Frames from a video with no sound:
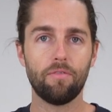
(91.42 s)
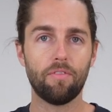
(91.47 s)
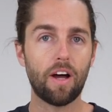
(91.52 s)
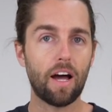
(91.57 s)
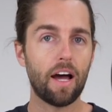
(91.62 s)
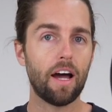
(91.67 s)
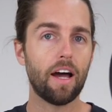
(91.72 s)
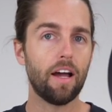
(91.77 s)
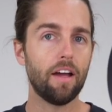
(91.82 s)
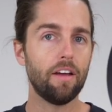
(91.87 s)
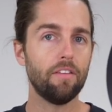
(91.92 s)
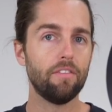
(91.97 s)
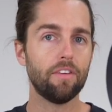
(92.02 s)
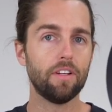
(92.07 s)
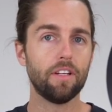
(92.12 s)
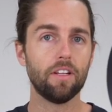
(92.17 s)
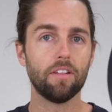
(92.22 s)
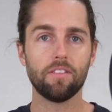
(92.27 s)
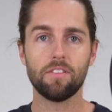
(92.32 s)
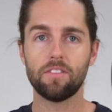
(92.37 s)
5
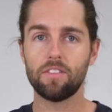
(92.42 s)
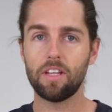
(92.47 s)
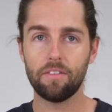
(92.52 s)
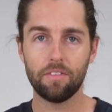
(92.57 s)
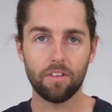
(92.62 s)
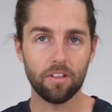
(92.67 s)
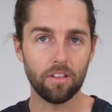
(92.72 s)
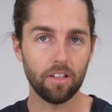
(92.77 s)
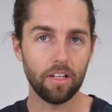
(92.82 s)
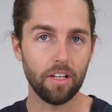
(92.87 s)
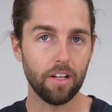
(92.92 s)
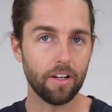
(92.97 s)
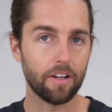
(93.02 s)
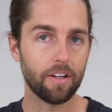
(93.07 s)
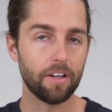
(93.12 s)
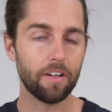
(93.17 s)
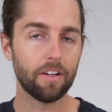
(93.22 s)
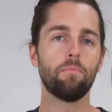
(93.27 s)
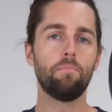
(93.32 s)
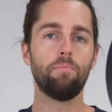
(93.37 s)
and a
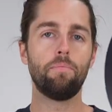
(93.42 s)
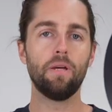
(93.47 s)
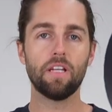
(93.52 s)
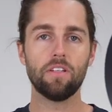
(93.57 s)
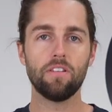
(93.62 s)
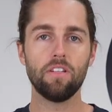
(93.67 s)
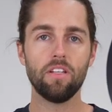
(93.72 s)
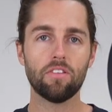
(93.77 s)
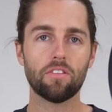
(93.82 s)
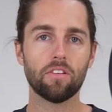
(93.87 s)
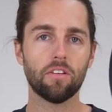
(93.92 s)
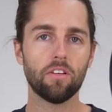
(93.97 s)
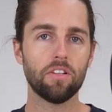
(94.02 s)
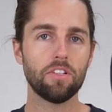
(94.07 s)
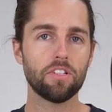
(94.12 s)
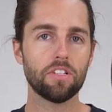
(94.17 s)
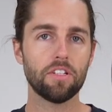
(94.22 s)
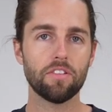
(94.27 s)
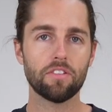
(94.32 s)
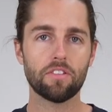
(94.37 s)
7-liter. Big diesel
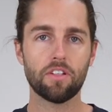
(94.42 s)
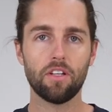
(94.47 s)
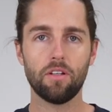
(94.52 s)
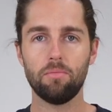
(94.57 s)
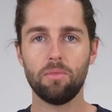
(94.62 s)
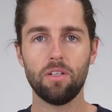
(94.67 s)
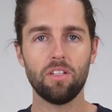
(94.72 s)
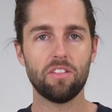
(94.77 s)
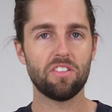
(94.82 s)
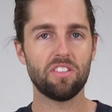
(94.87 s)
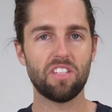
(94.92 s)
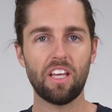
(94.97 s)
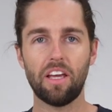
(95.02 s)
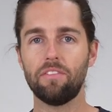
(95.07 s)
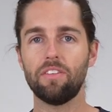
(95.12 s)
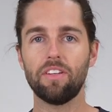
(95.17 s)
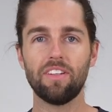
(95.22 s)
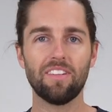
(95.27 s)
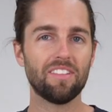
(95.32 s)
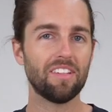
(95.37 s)
engines can be
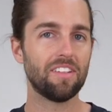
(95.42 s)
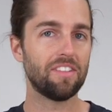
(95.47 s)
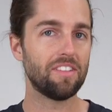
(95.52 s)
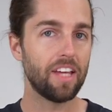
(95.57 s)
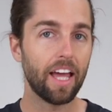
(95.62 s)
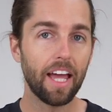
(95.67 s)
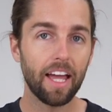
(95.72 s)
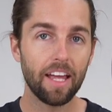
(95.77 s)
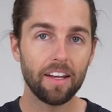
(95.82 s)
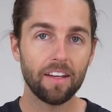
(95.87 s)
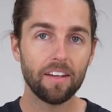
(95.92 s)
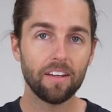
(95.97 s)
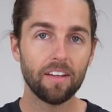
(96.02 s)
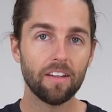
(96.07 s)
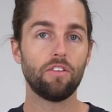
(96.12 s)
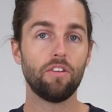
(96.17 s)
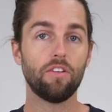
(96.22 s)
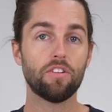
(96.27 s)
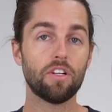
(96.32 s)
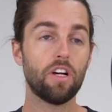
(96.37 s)
7 to 10.
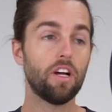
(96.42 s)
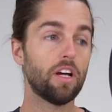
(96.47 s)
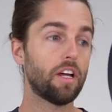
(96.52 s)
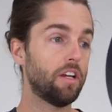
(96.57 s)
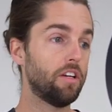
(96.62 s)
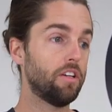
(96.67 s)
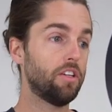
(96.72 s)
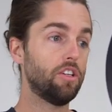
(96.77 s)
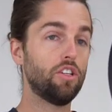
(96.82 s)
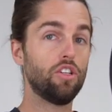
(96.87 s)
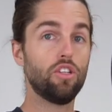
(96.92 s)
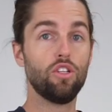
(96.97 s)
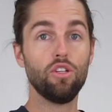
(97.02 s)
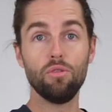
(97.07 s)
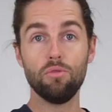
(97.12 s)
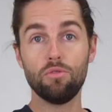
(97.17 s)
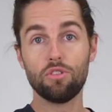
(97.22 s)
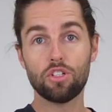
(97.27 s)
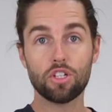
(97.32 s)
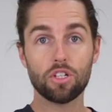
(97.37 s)
So you're talking
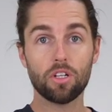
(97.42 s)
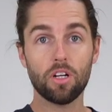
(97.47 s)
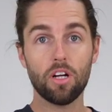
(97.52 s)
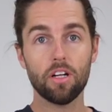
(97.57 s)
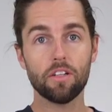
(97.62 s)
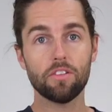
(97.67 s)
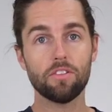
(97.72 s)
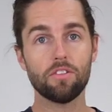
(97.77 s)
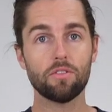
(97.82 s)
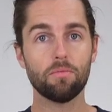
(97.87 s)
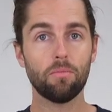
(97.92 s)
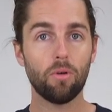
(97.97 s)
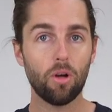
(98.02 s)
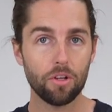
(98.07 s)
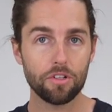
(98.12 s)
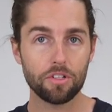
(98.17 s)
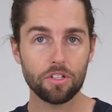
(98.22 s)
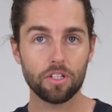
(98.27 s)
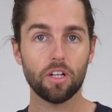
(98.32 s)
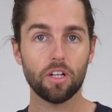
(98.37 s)
huge trucks, small